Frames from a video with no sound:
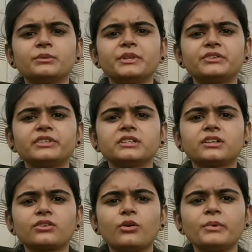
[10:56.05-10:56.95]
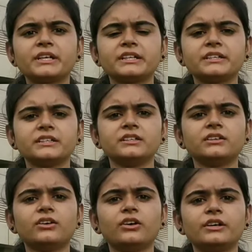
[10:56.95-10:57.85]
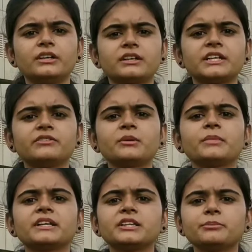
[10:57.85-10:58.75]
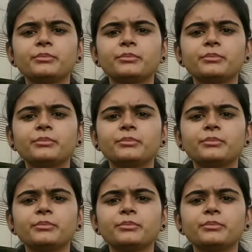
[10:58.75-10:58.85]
between the raw material order given by the